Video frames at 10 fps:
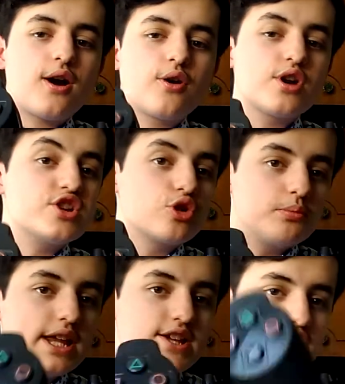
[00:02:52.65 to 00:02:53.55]
original
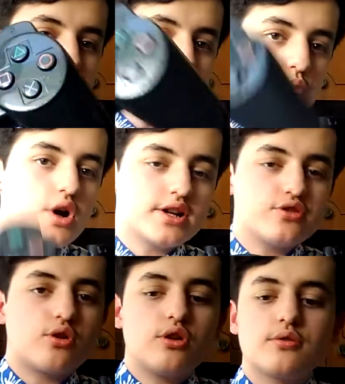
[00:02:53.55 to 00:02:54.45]
PlayStation 1
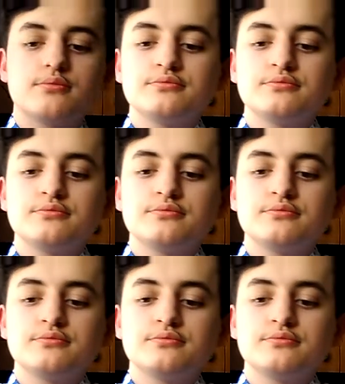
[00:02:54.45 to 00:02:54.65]
controller.